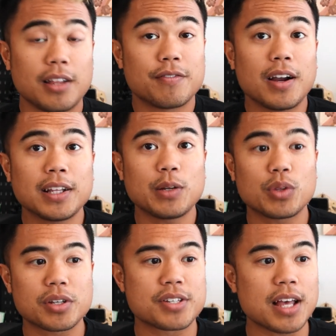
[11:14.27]
And then finally,
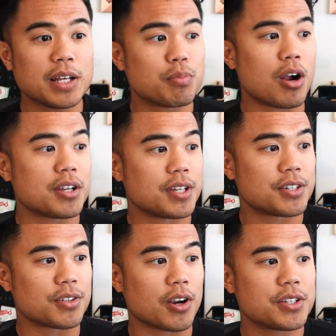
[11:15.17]
when the selling
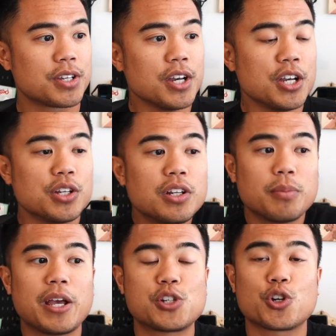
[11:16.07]
process starts, you need
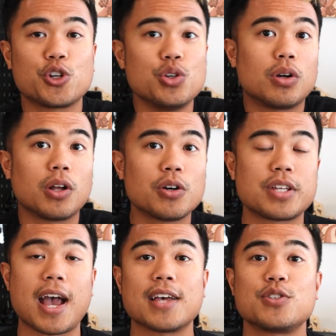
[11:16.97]
to make sure you
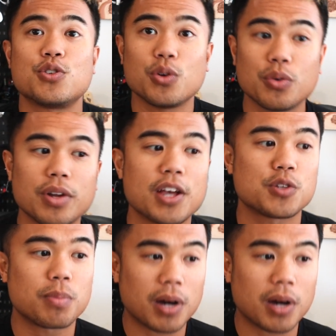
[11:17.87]
close as soon as